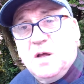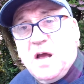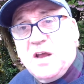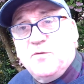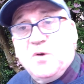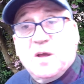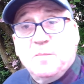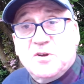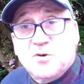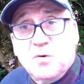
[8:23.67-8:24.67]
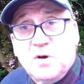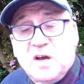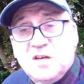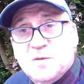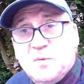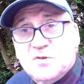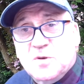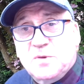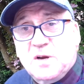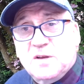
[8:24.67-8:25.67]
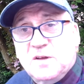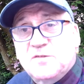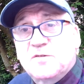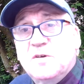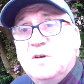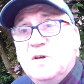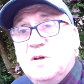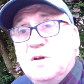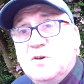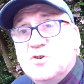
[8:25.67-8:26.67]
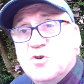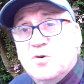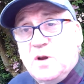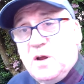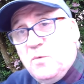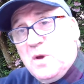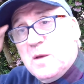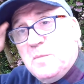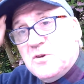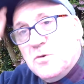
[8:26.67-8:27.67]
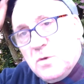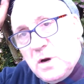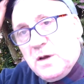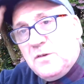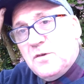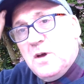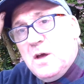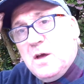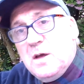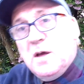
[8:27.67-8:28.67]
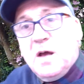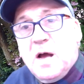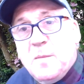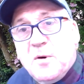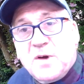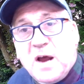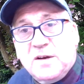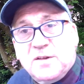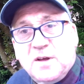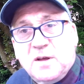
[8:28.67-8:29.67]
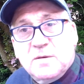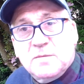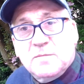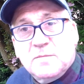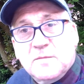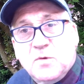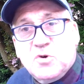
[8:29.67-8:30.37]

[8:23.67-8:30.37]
And if we can be told lies about something like this, surely we can be told lies about anything. We